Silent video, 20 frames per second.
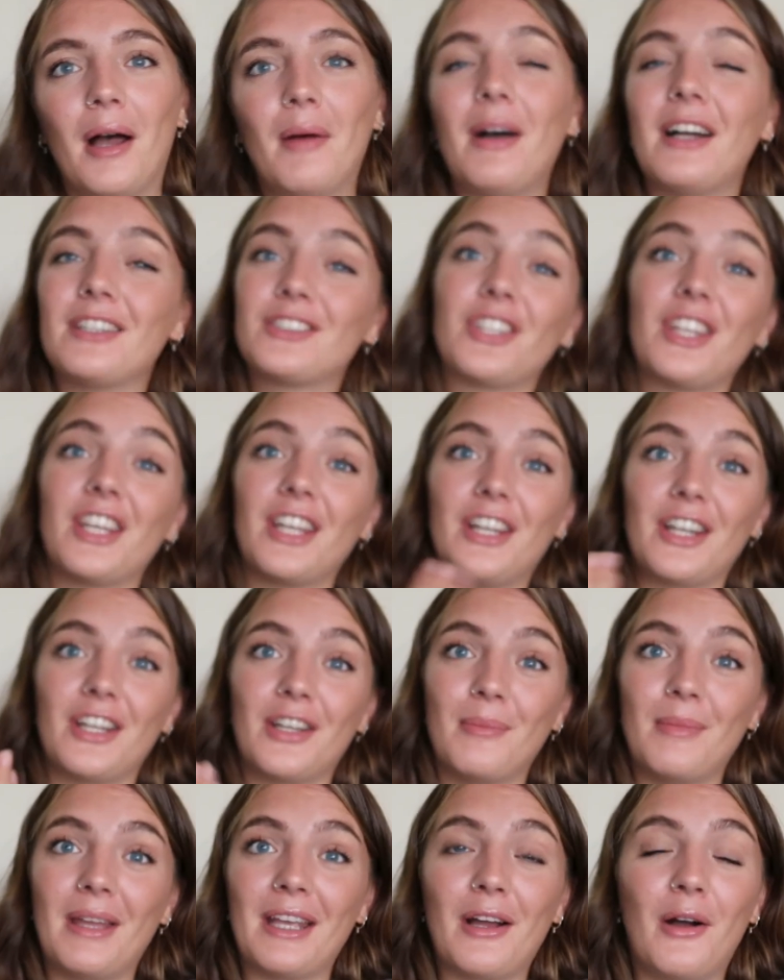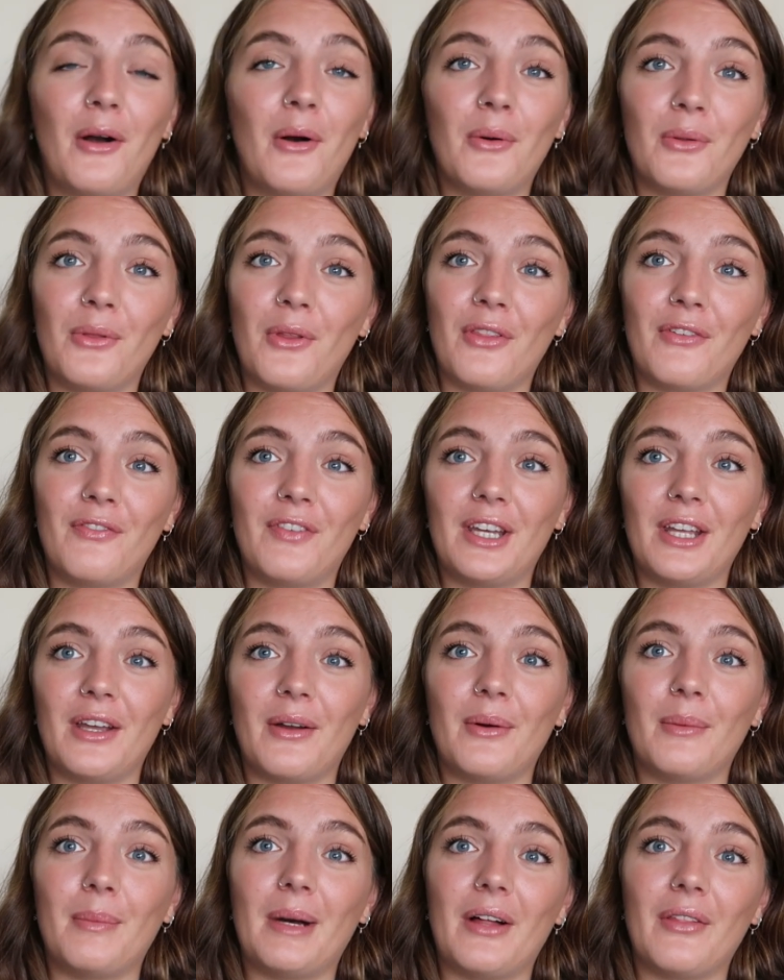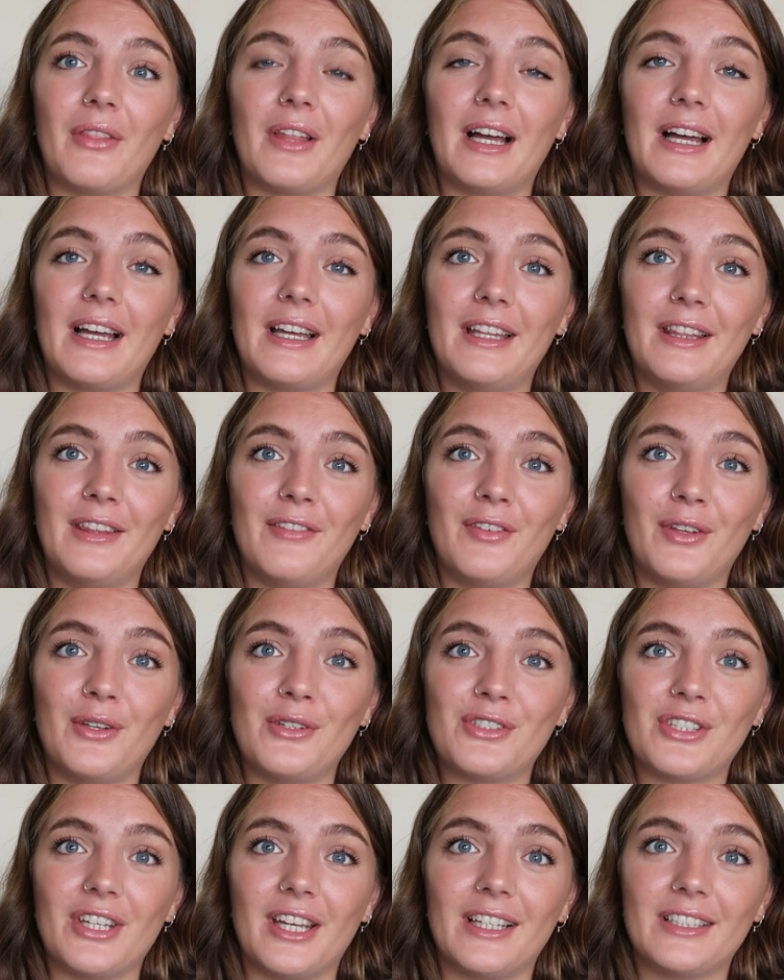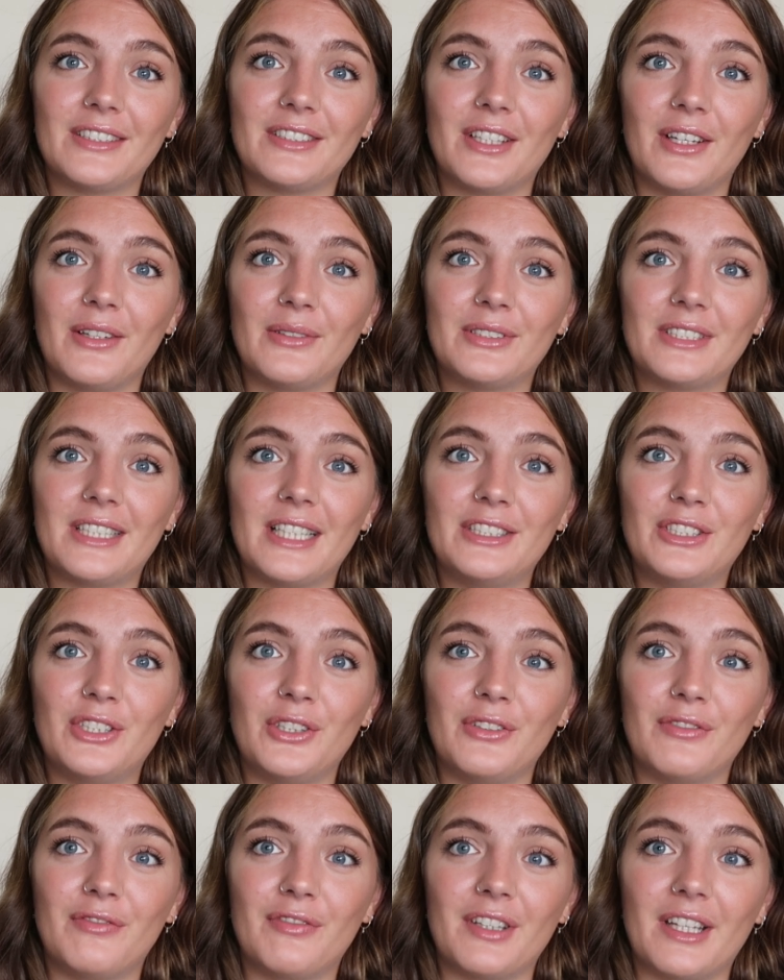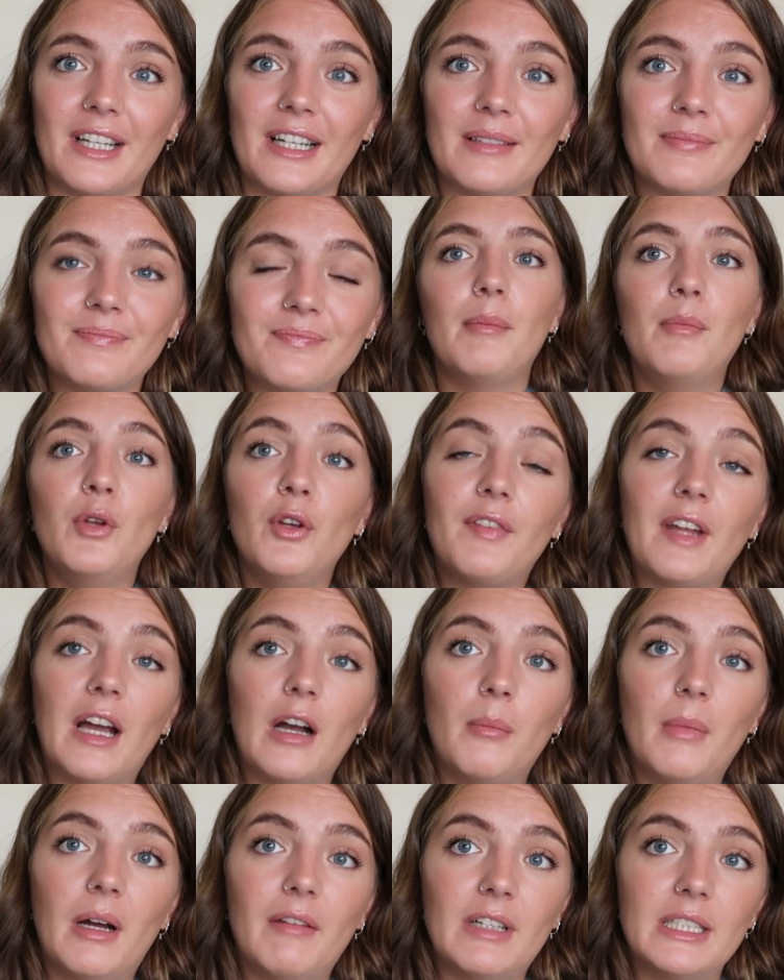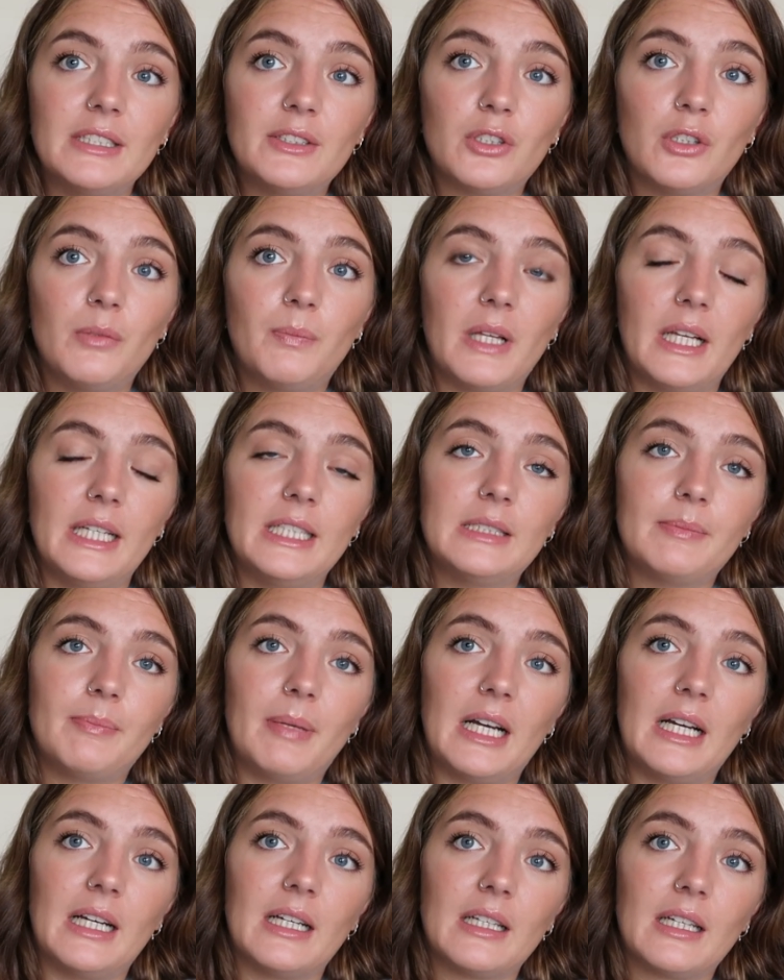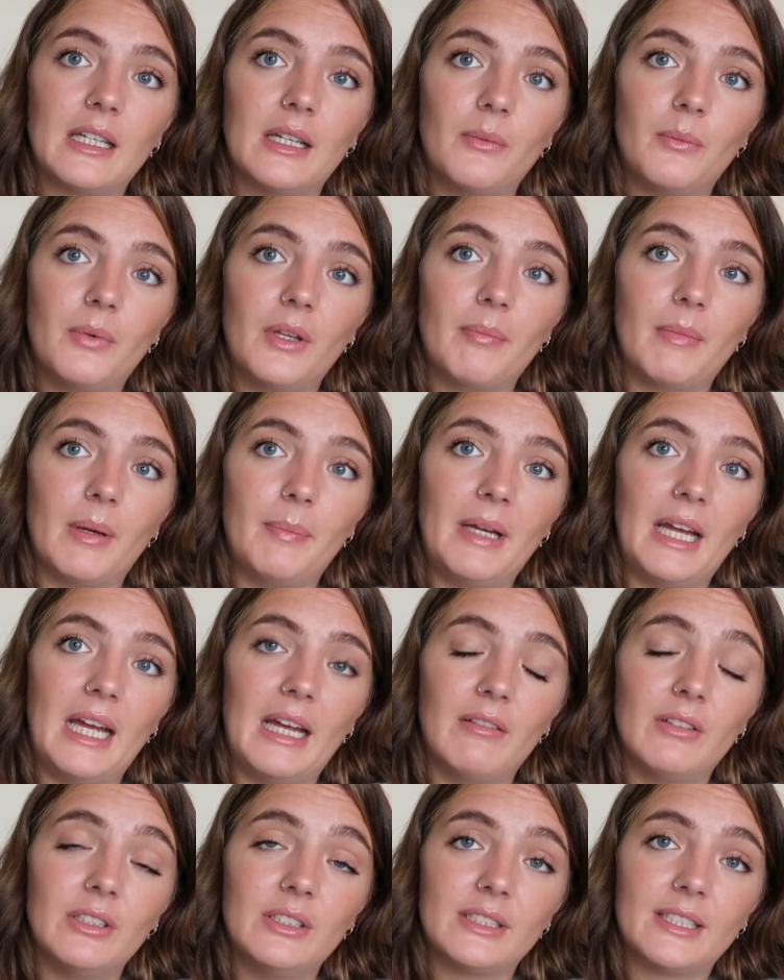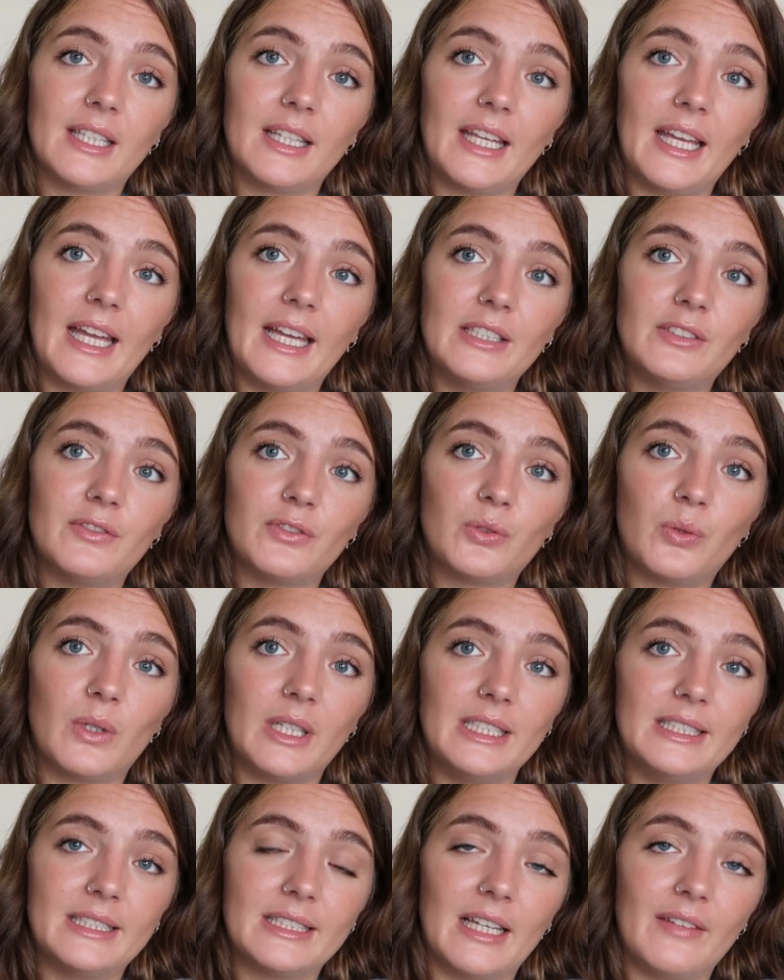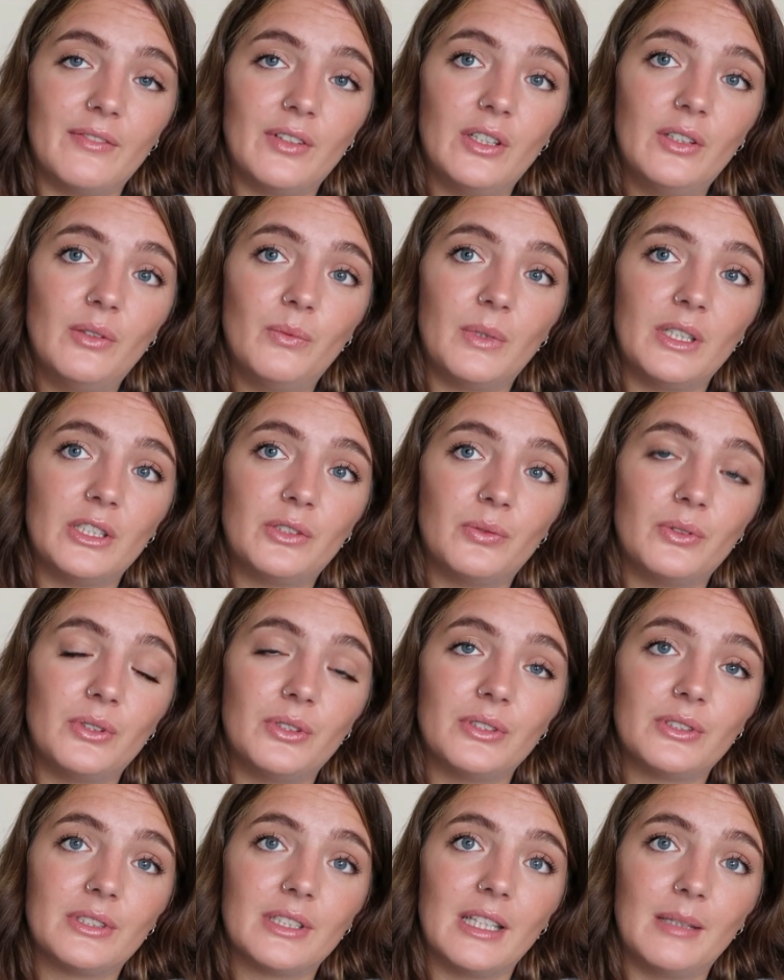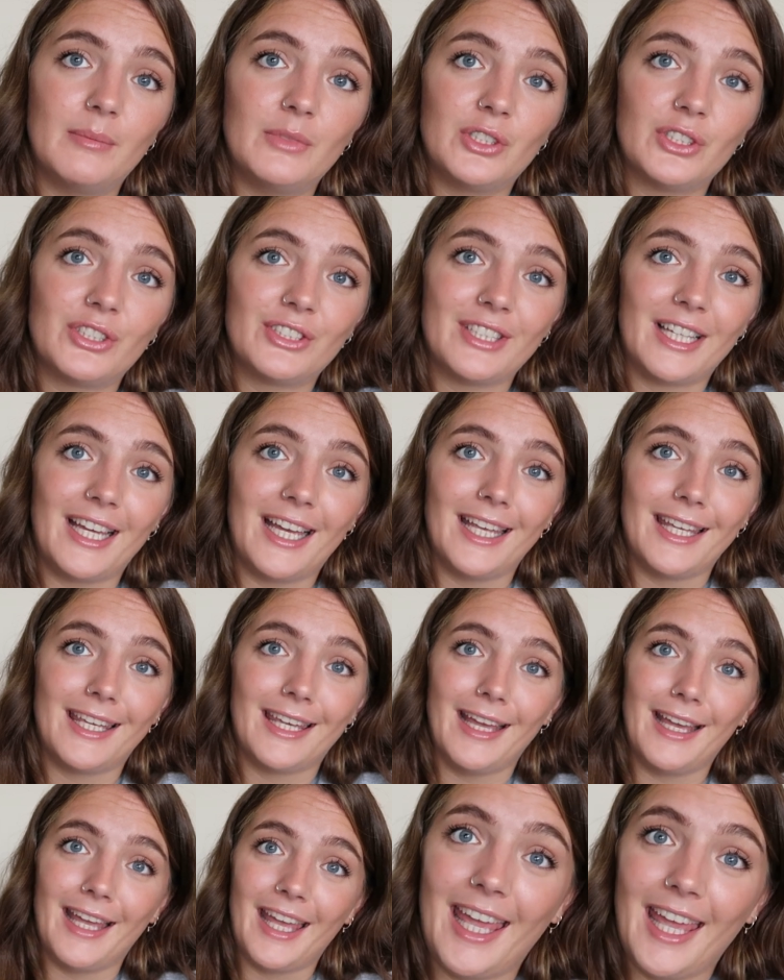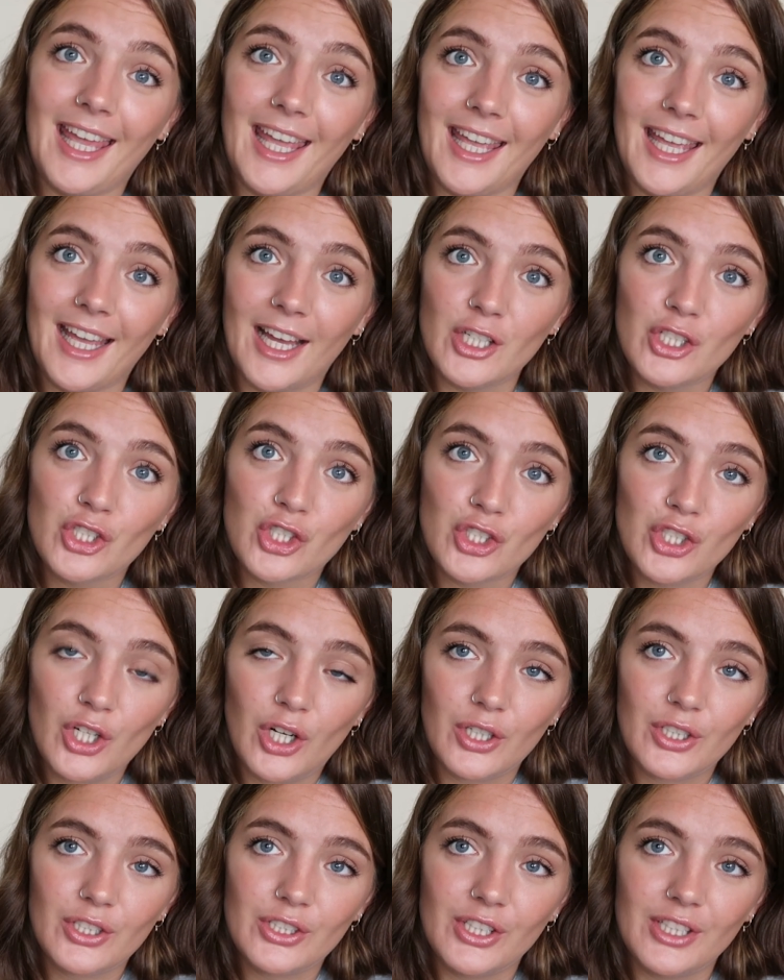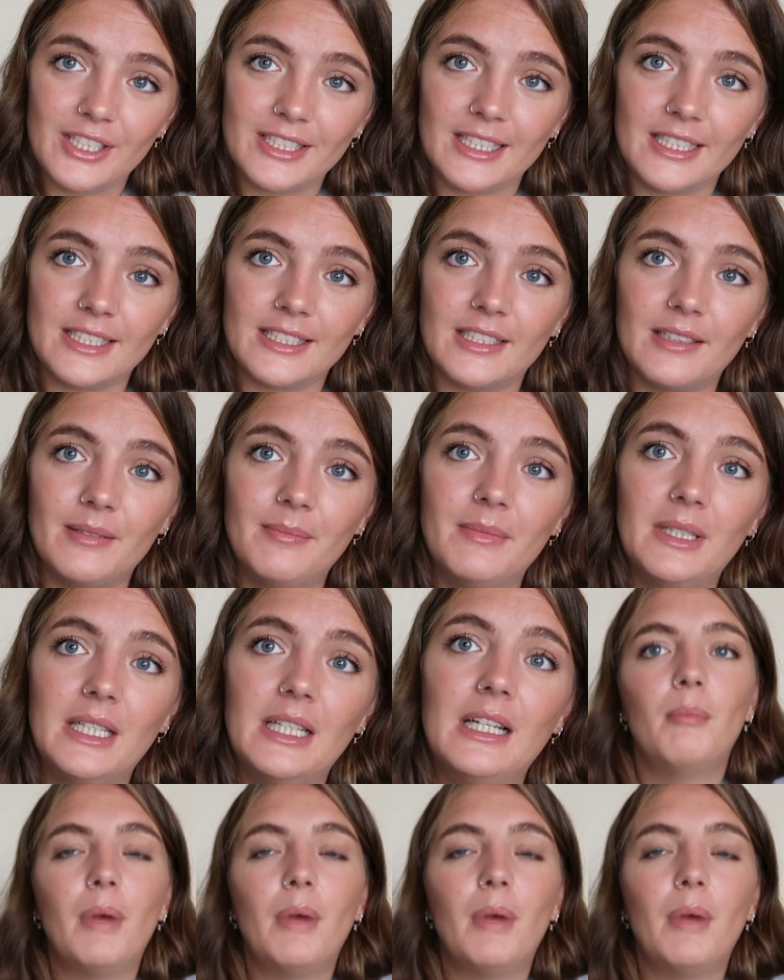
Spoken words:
actually going to make a whole nother video about that in the future, so stay tuned for that. I moved out of my rental place back with my parents at the age of 27, which was, let me just say, a shock to the system.